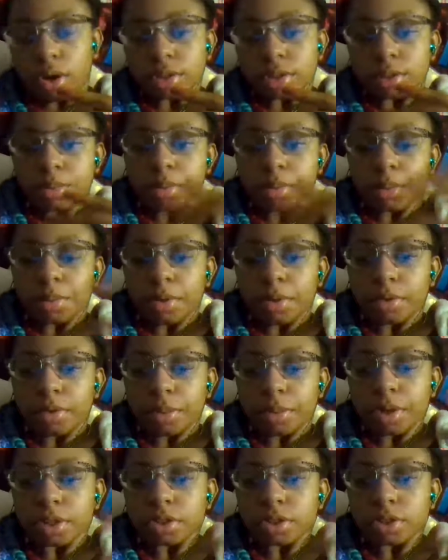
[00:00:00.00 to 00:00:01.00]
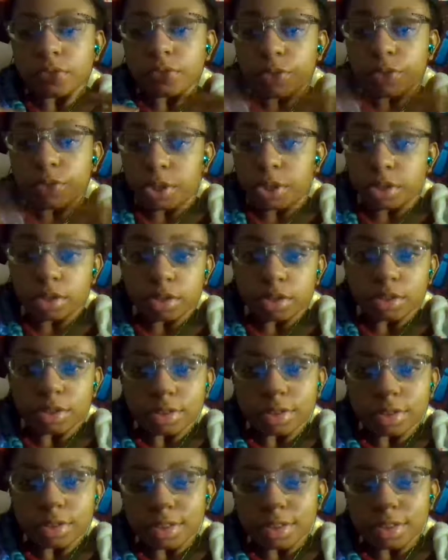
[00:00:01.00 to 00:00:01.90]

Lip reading: Some people have depression for years